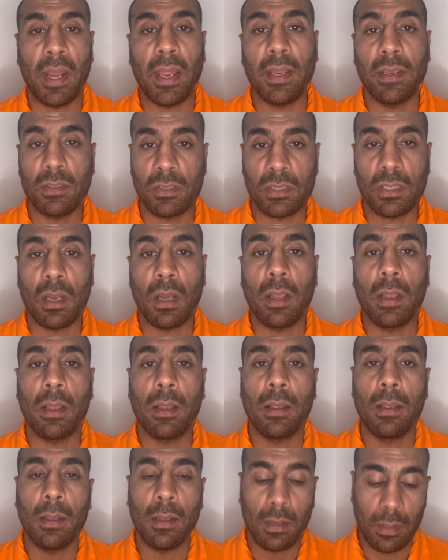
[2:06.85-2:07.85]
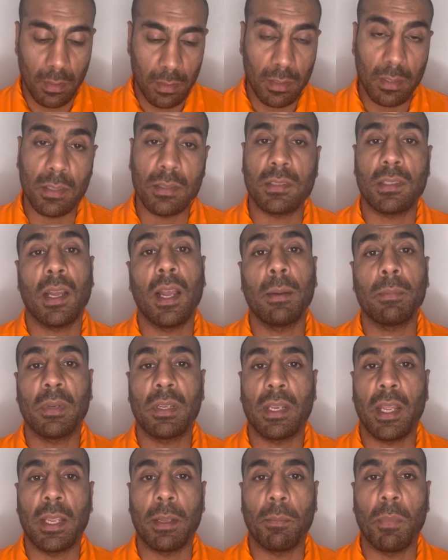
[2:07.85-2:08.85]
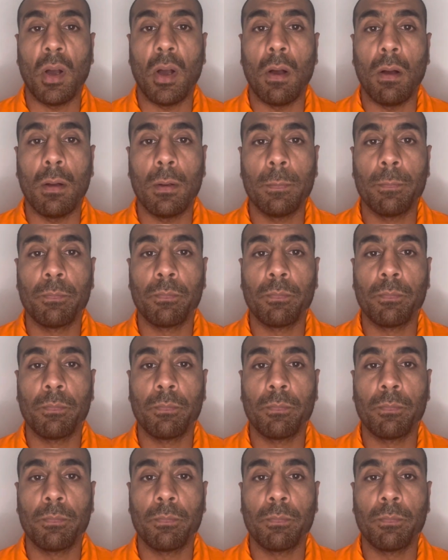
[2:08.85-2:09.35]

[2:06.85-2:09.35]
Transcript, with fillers: plain sight. It's time to take part.